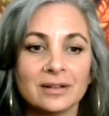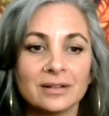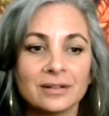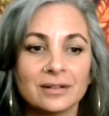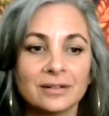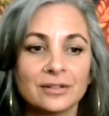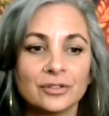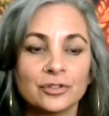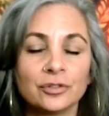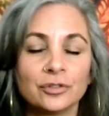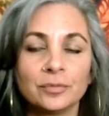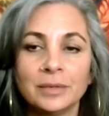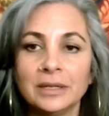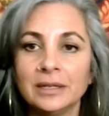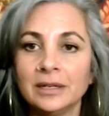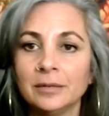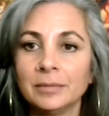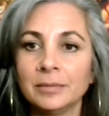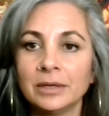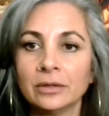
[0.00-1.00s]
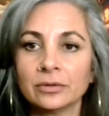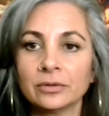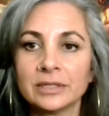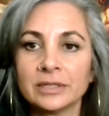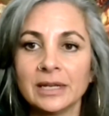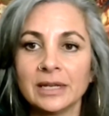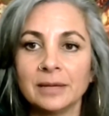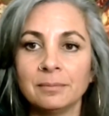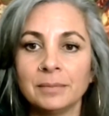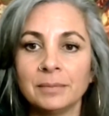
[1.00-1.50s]
shoot me an email or
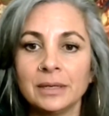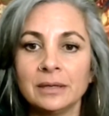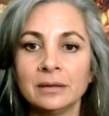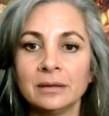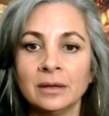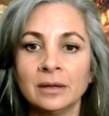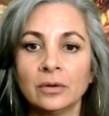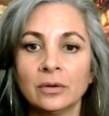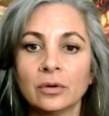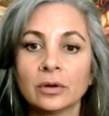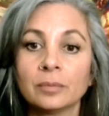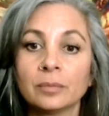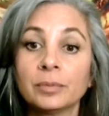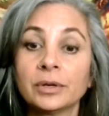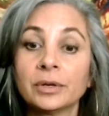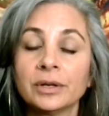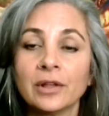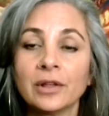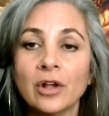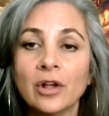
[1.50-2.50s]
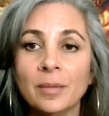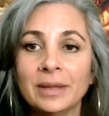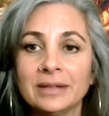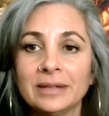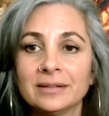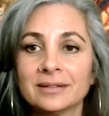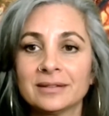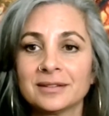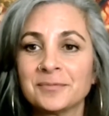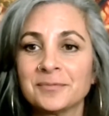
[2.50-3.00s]
DM me, or I'll put it in the comments.